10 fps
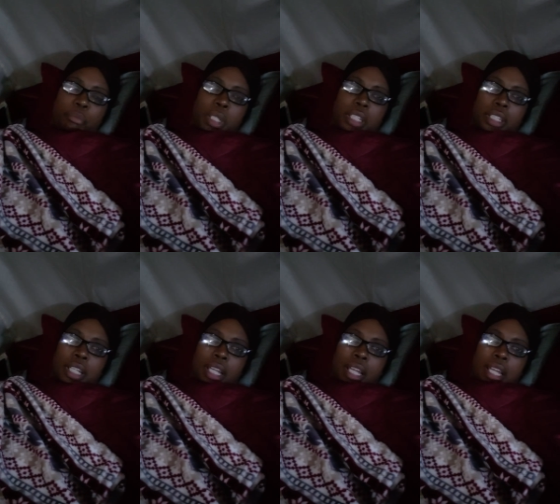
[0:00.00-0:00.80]
But
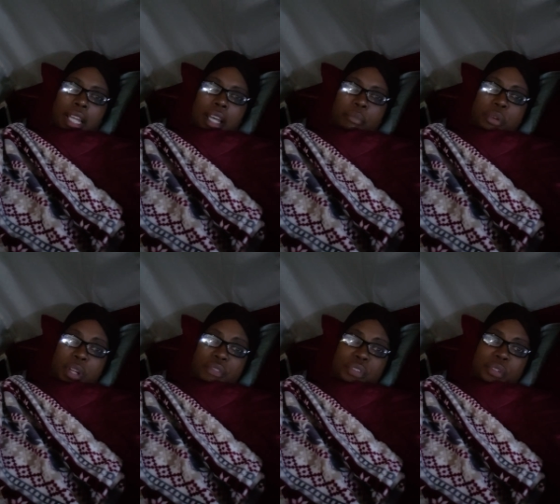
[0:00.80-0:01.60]
I'm
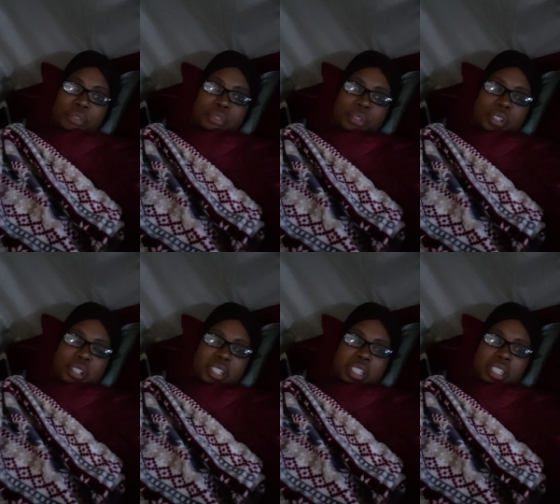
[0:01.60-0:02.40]
grateful
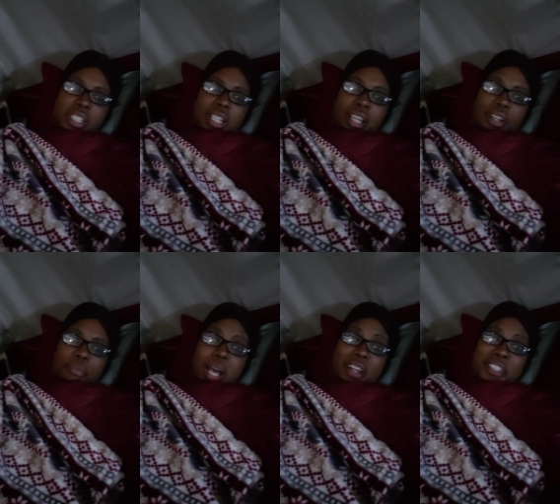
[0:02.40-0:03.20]
for
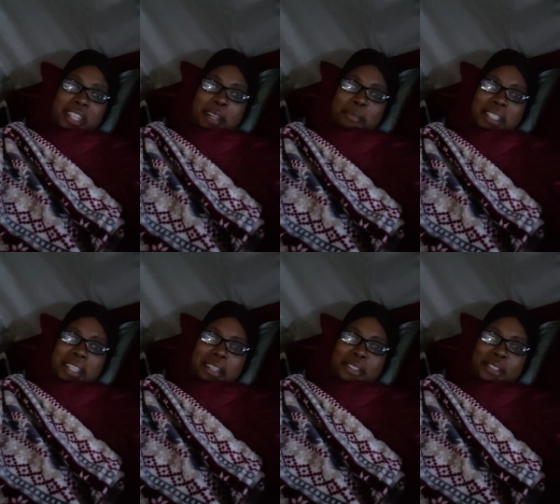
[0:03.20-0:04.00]
um, our time
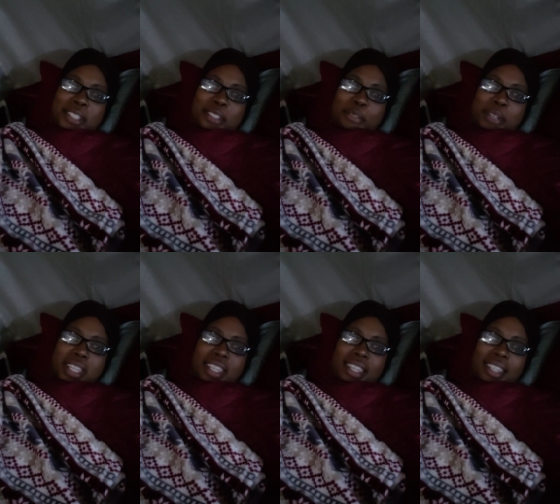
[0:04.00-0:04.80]
together this
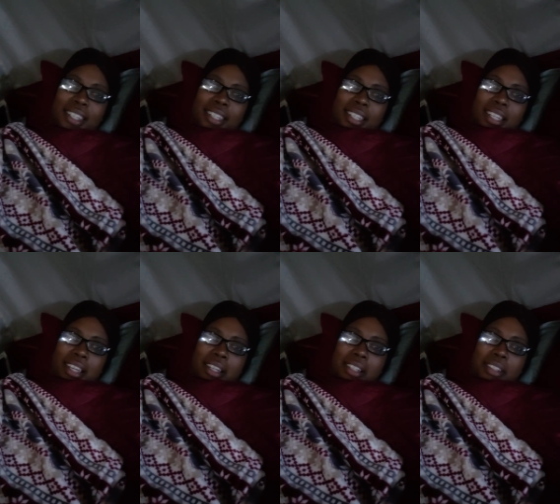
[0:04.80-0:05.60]
week.
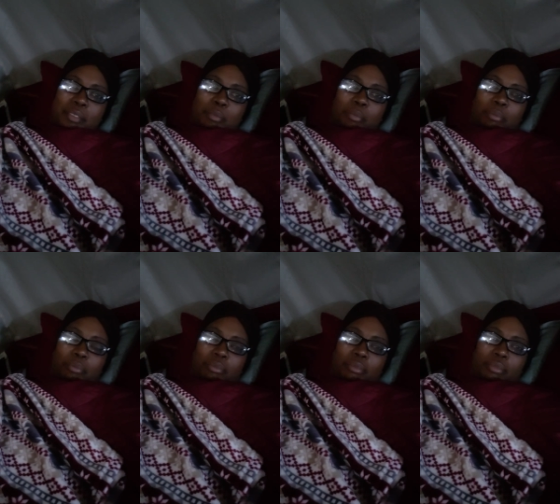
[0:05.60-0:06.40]
Um,
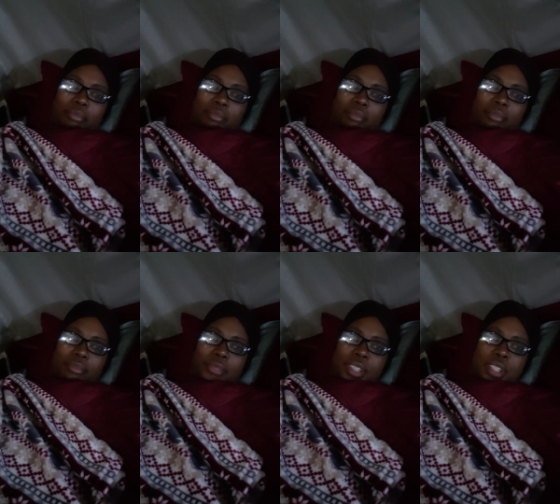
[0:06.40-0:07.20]

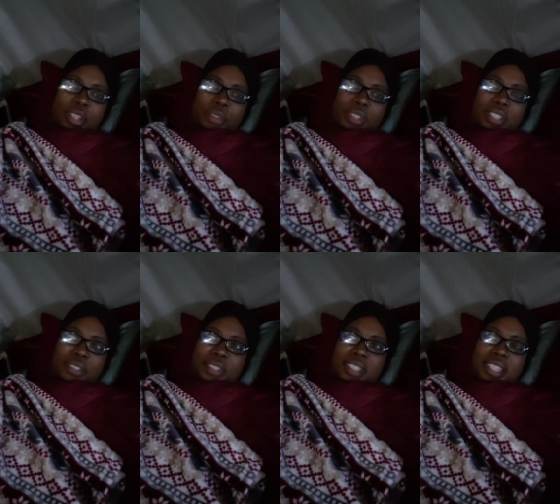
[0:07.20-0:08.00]
you know,
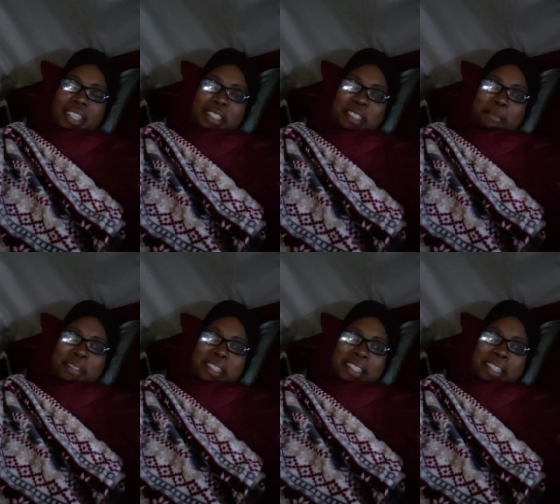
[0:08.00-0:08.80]
this is
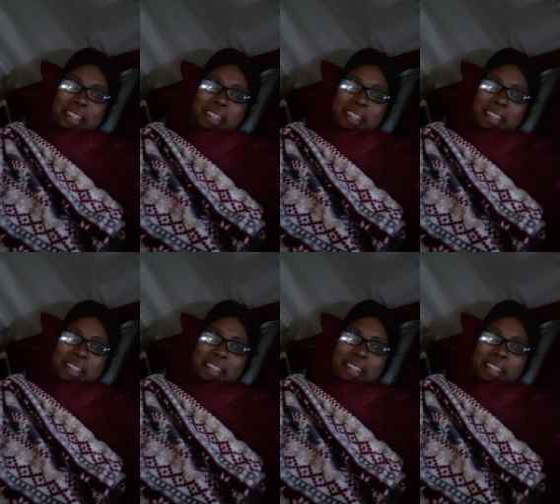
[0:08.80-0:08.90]
something that